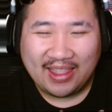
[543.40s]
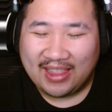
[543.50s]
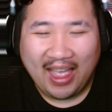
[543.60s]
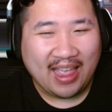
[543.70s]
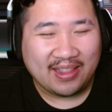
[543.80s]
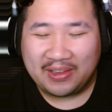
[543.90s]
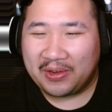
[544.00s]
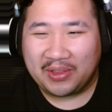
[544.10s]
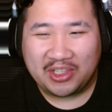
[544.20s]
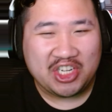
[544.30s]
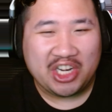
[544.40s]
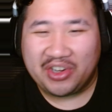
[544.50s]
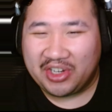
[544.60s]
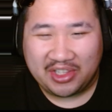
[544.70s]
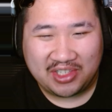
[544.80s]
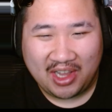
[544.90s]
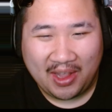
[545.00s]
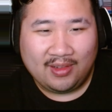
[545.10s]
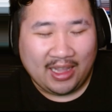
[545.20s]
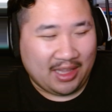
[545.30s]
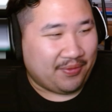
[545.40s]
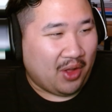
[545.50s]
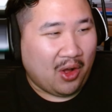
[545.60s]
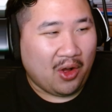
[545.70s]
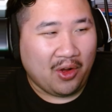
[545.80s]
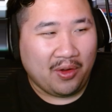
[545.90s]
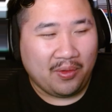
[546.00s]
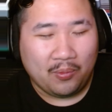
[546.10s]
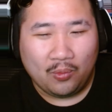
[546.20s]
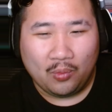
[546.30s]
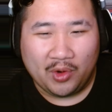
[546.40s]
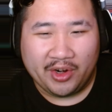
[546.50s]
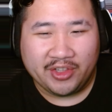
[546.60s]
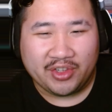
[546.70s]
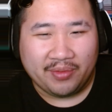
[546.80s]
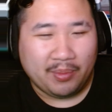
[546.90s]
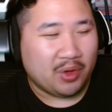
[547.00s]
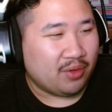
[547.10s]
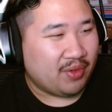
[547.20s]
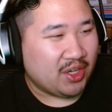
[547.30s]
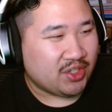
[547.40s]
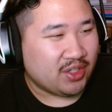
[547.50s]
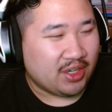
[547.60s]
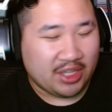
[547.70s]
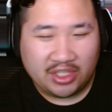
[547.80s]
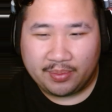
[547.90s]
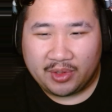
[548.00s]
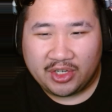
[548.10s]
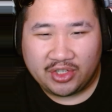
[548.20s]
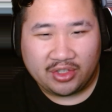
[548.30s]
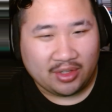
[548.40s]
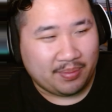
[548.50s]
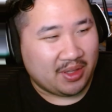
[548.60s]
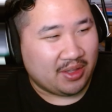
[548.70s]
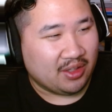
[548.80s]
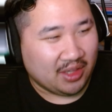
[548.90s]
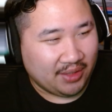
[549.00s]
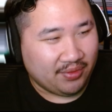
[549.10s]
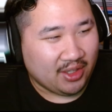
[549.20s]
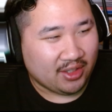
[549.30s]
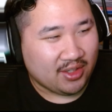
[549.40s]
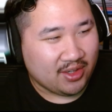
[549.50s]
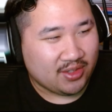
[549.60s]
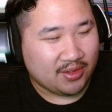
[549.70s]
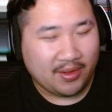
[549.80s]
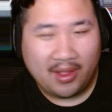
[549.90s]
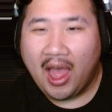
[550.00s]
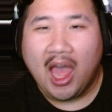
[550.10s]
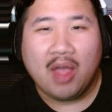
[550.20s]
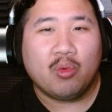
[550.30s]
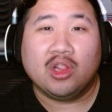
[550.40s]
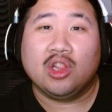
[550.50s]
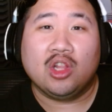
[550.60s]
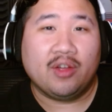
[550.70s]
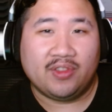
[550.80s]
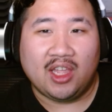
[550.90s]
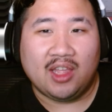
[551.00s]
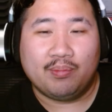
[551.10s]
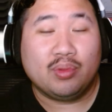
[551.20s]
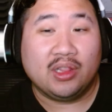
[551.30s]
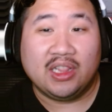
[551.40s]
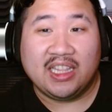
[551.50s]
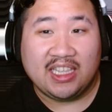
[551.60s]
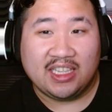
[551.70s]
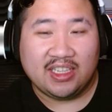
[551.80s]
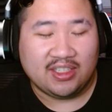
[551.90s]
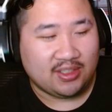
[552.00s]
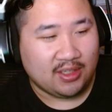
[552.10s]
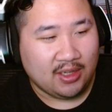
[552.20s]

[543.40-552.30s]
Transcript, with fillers: the you know the cherry on top. Like if all words of motivation and inspiration could be delivered like this, I would love that. Please.